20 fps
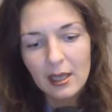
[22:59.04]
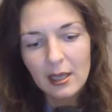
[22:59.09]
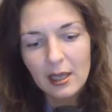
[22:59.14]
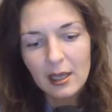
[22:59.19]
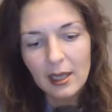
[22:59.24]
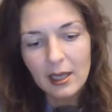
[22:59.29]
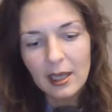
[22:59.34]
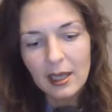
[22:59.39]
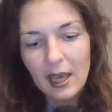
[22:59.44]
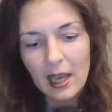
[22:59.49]

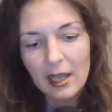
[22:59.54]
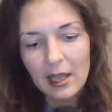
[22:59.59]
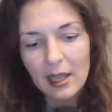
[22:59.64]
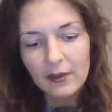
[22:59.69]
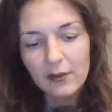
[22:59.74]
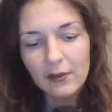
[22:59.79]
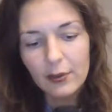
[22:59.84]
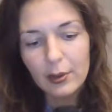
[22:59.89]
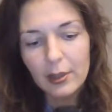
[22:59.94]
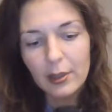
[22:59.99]
again,
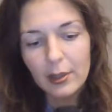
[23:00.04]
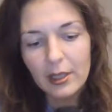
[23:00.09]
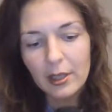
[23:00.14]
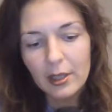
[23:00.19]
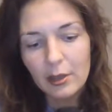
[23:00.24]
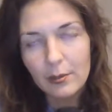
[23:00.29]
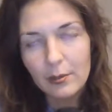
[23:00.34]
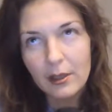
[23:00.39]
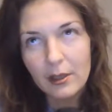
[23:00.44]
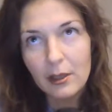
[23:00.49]
if you're a
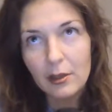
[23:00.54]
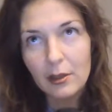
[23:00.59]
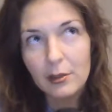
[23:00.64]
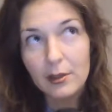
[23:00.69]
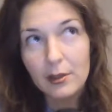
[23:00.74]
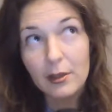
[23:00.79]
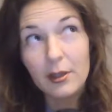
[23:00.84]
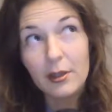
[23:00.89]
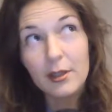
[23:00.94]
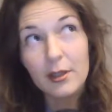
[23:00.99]
newbie
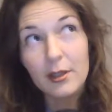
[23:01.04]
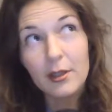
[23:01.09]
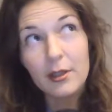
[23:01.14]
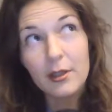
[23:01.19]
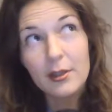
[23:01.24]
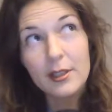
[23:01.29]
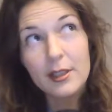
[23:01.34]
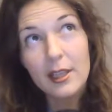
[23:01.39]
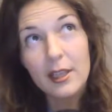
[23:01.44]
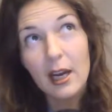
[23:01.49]

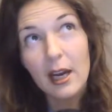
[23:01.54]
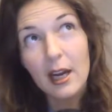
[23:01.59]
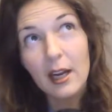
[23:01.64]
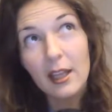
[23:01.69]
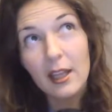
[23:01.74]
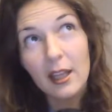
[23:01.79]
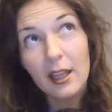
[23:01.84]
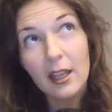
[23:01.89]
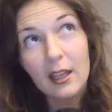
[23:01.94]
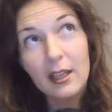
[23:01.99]

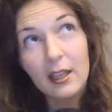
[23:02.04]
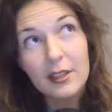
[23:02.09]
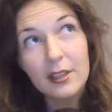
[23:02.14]
starting